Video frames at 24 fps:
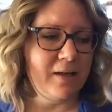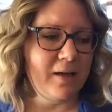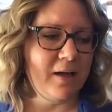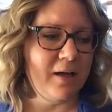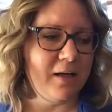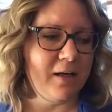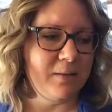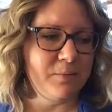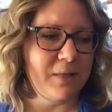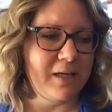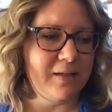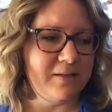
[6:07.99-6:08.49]

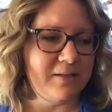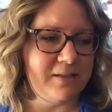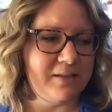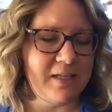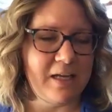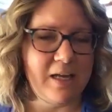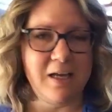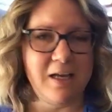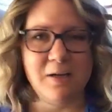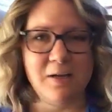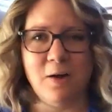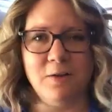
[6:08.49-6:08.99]
and
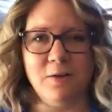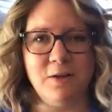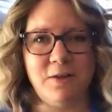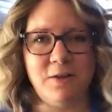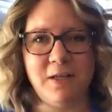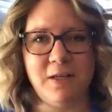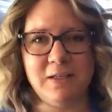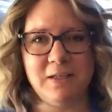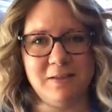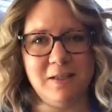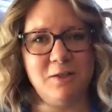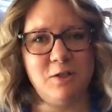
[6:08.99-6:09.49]
saying all the
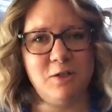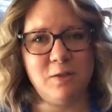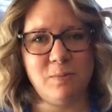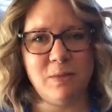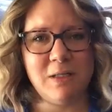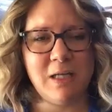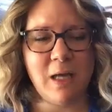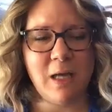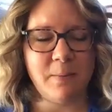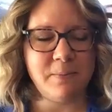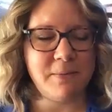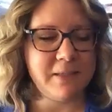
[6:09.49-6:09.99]
things that should
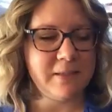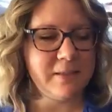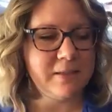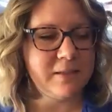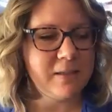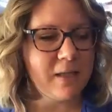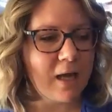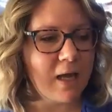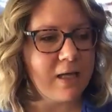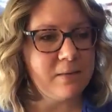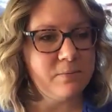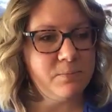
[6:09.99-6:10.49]
be kept
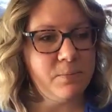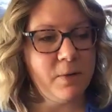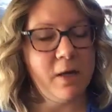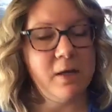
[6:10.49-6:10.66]
inside.